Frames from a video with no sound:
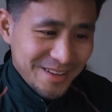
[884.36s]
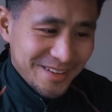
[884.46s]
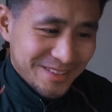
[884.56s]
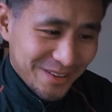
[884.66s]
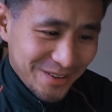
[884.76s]

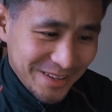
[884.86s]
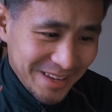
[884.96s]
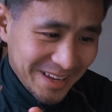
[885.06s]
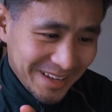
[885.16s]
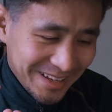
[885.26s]
So
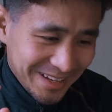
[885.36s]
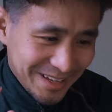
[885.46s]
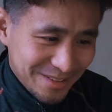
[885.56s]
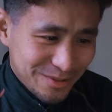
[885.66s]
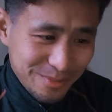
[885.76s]

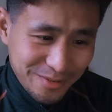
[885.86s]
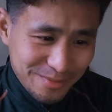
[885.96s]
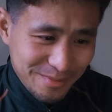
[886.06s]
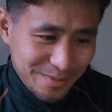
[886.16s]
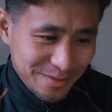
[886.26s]
yeah, some of
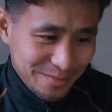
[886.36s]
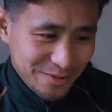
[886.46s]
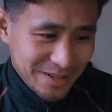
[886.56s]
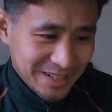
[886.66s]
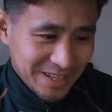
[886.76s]
them have been
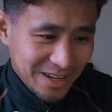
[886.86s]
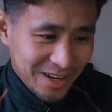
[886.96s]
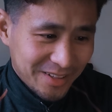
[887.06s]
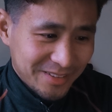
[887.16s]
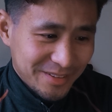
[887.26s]
really
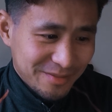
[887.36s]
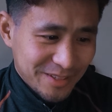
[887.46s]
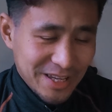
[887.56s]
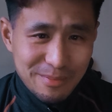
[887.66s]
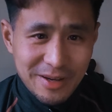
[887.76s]
hard. They've
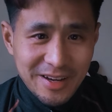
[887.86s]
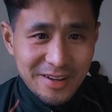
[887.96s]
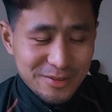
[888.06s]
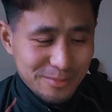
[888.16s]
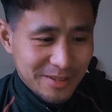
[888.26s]
kicked my
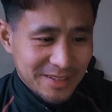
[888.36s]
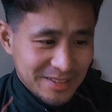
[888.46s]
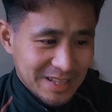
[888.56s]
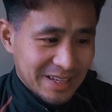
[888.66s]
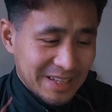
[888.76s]
ass a bit.
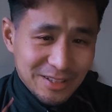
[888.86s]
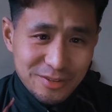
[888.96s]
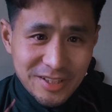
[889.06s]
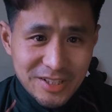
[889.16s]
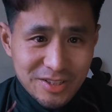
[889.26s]
That hill
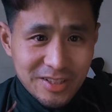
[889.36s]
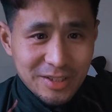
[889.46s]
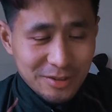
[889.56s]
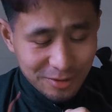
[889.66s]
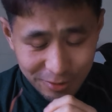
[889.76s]
session that
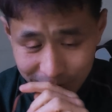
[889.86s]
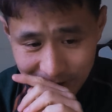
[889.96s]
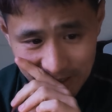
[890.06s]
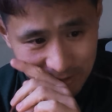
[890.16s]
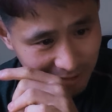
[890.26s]
you saw in
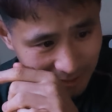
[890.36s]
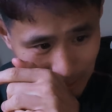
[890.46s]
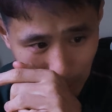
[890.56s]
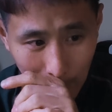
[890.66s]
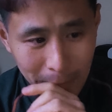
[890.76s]
the last
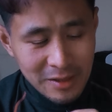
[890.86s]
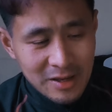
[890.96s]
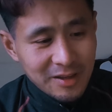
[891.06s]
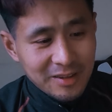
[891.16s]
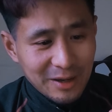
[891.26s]
video,
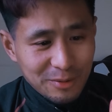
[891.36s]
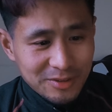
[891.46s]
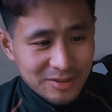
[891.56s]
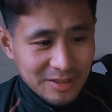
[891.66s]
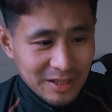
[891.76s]
that
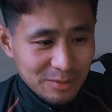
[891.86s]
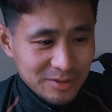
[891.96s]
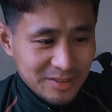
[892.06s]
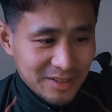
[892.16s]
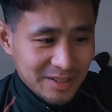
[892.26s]

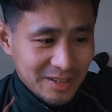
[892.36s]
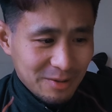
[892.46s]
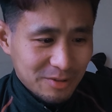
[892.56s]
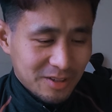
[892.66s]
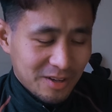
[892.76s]

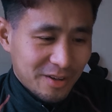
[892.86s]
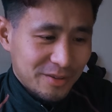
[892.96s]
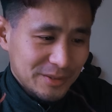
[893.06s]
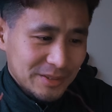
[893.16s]
was hard.